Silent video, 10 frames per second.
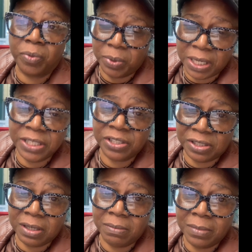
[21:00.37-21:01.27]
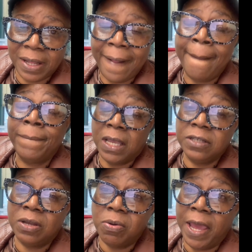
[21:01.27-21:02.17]
relationship.
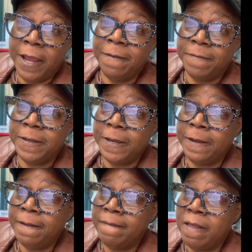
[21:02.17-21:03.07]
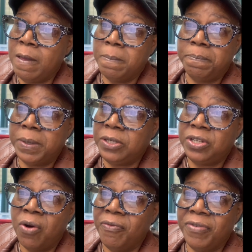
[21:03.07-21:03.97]
It's okay to forgive, but
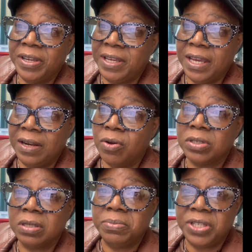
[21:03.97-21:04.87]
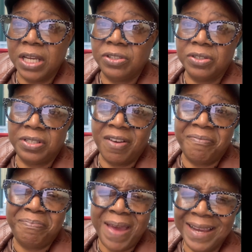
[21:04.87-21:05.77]
don't forget or subject yourself
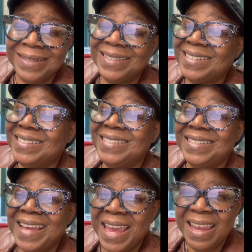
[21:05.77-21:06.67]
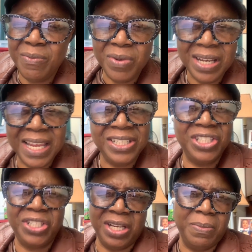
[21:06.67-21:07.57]
back into the same
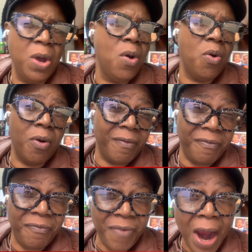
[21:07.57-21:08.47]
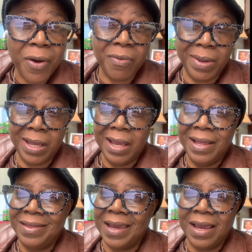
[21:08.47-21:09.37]
relationship or environment
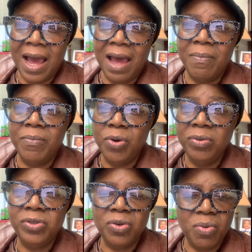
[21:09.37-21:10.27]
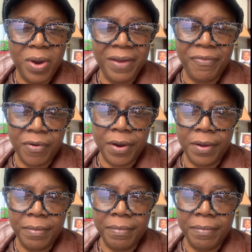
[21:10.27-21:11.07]
that God moved you away from.